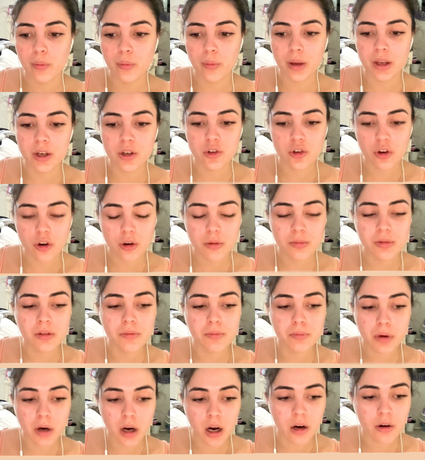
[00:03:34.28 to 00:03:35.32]
in terms of
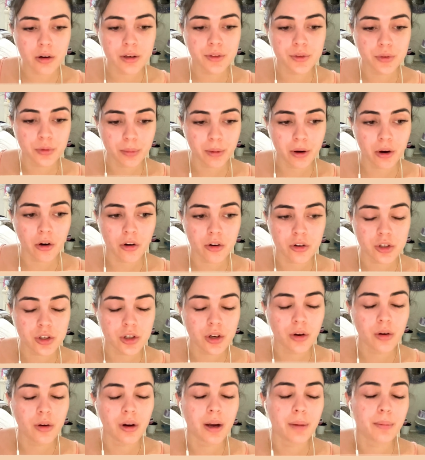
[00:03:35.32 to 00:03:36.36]
progress for my art
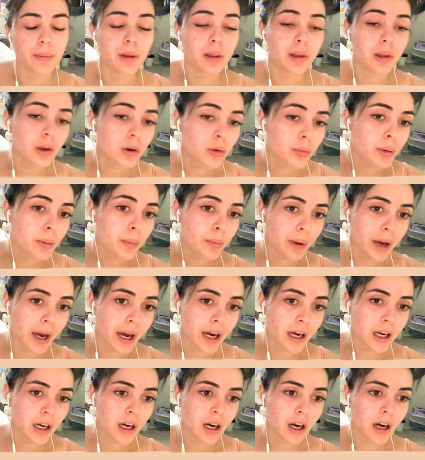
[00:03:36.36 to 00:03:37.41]
show, I'm a little bit
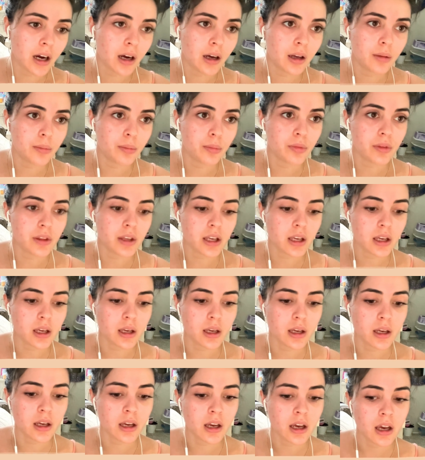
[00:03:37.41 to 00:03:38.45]
back.
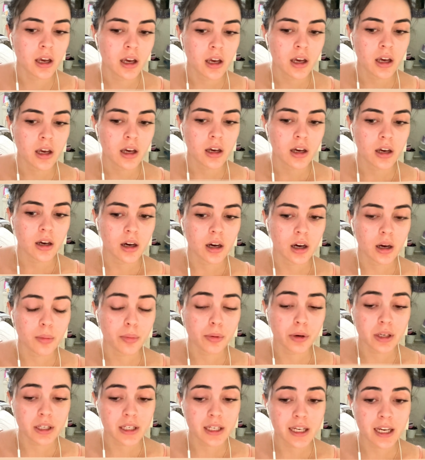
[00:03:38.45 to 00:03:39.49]
The
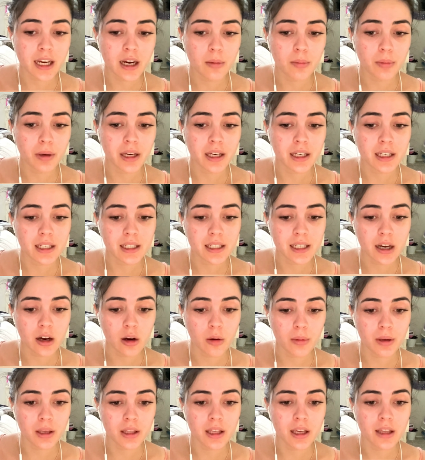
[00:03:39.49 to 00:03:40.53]
printing company did tell
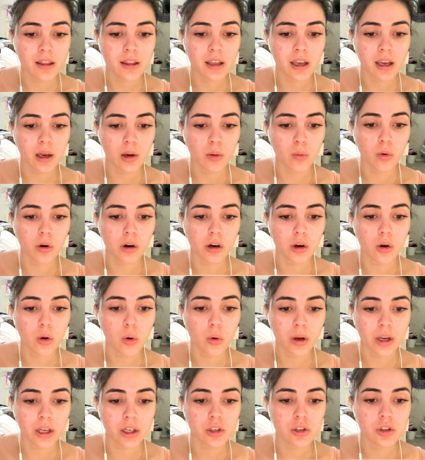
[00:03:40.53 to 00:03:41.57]
me that they were
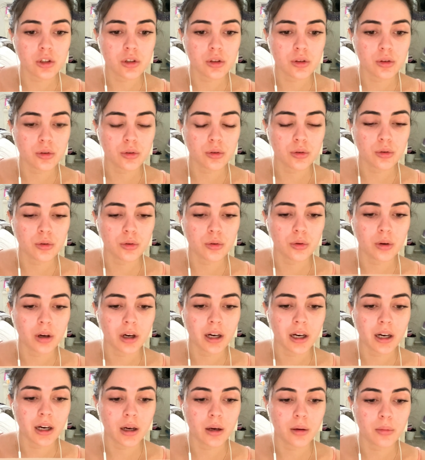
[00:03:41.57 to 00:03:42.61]
going to
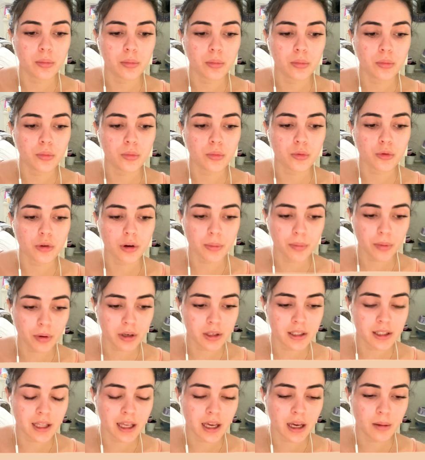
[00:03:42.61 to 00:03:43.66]

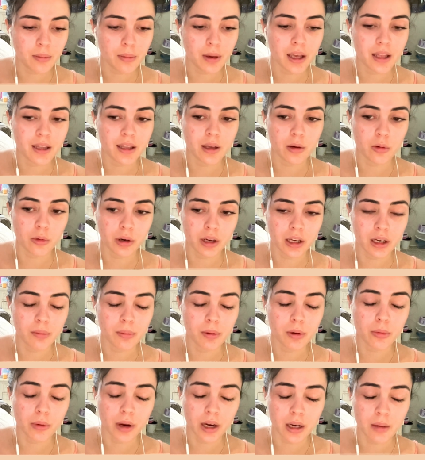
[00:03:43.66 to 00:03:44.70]
reprint them, and they were going to
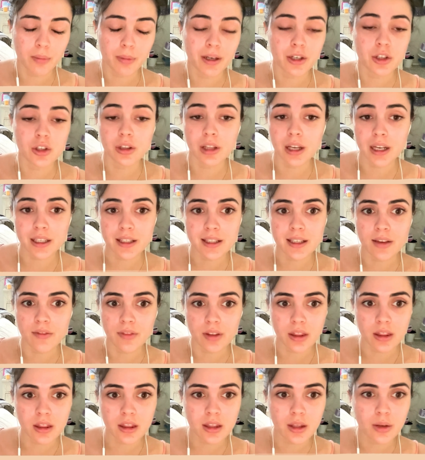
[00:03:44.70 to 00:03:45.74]
be ready by July
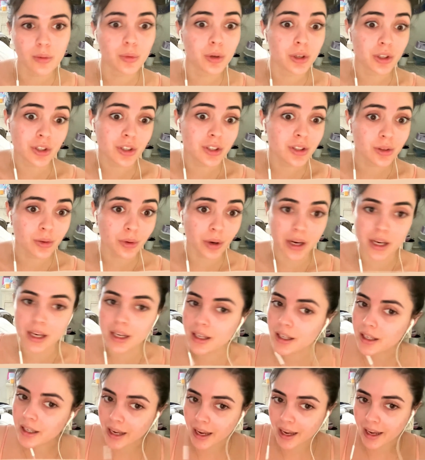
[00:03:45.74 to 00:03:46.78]
7th, which is great.
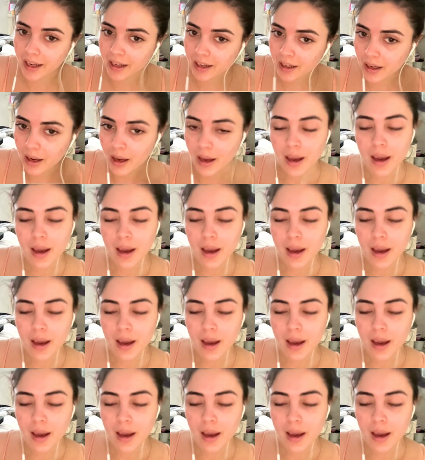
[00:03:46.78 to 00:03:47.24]
Yay.